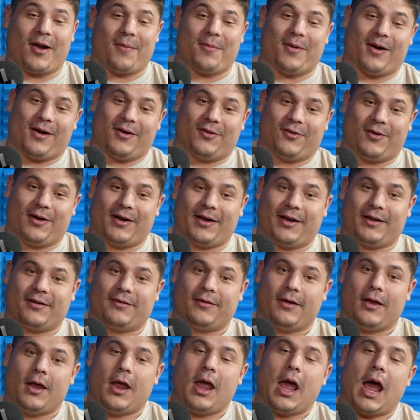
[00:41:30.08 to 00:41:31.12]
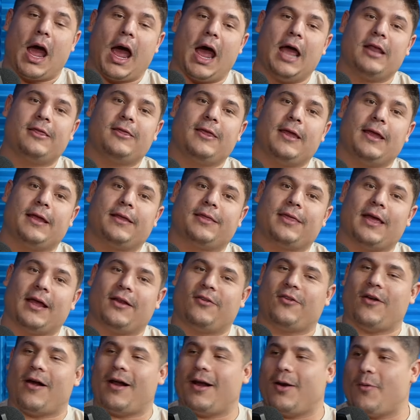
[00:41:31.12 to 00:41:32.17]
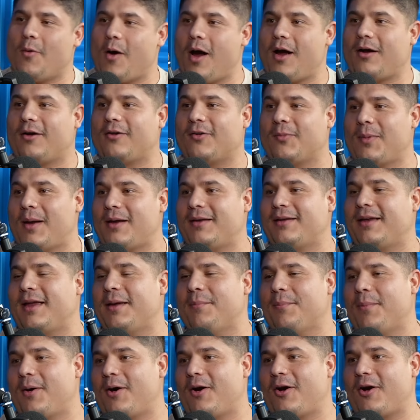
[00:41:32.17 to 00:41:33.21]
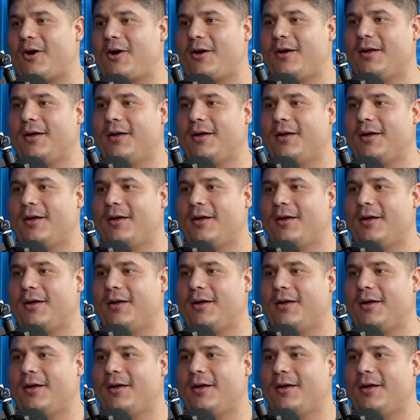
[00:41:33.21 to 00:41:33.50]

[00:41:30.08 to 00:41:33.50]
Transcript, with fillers: it on Drakus. I think that Johnny Walker's about to get murdered.